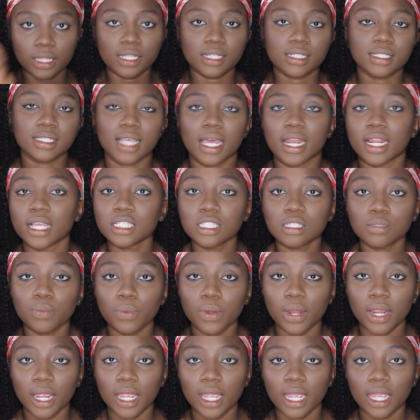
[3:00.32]
the setting
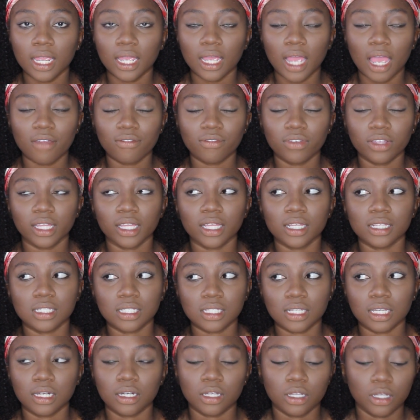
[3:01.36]
spray, I feel like
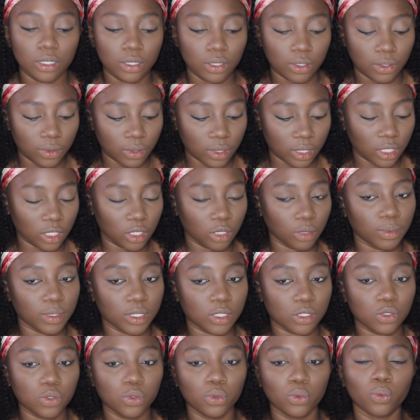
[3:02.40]
it's gonna go a little
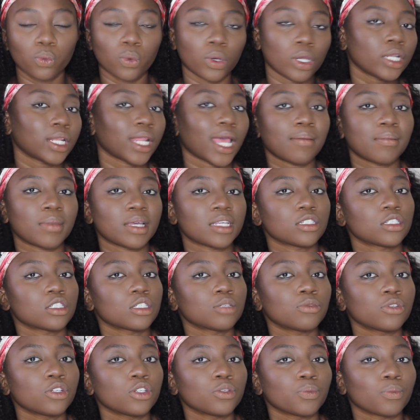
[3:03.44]
bit too
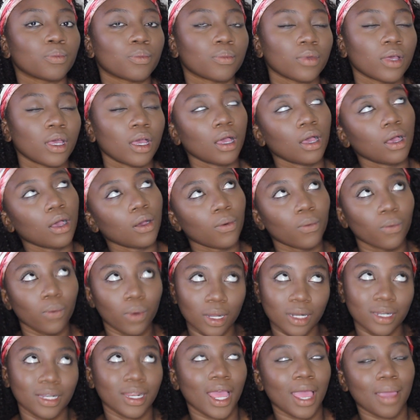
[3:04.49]
one-dimensional
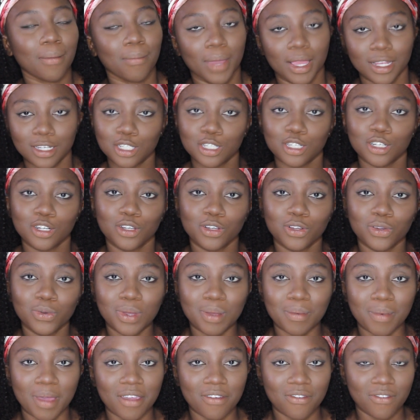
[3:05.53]
one dimensional
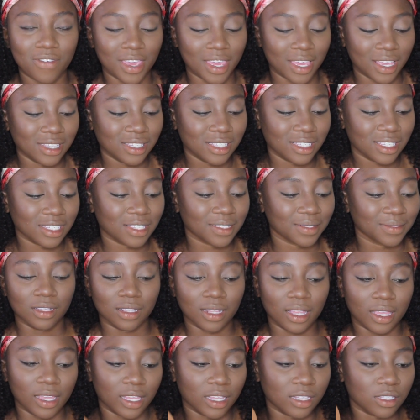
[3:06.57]
with my face
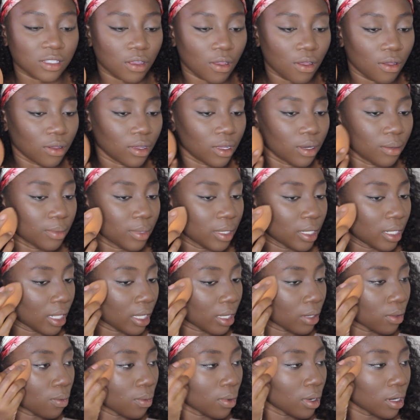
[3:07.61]
like it's all gonna be
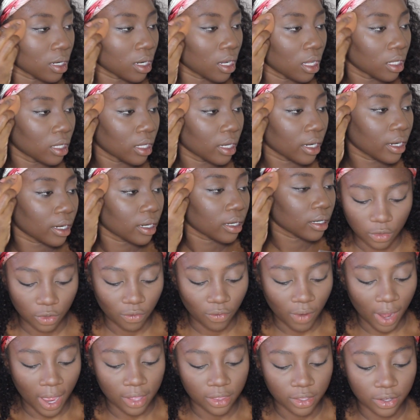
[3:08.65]
like one color
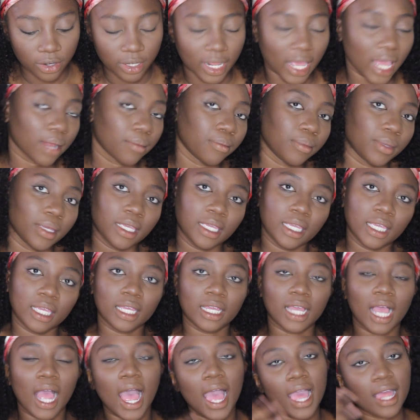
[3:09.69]
rather than being
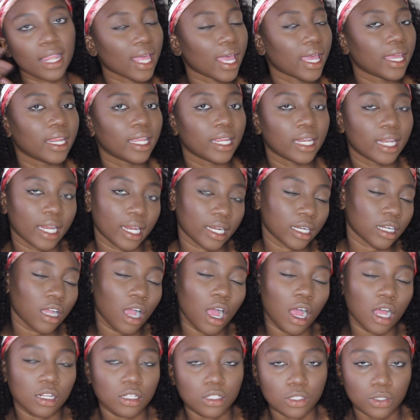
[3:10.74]
highlighted and
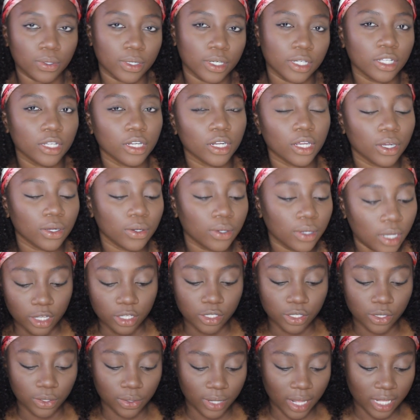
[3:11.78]
contoured you know
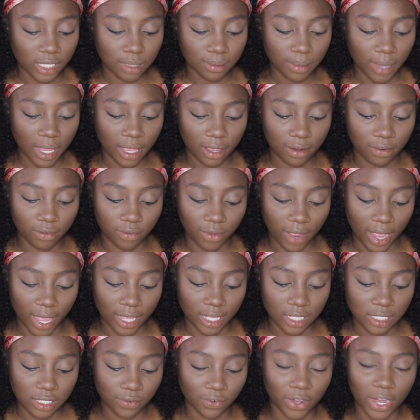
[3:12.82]
so that's my
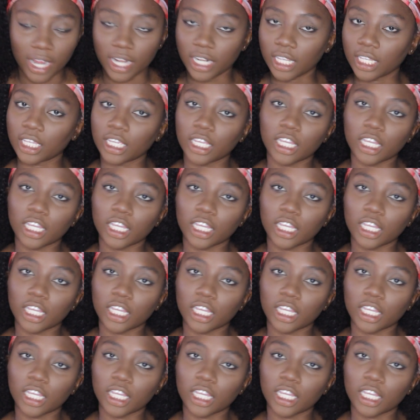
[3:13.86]
advice for any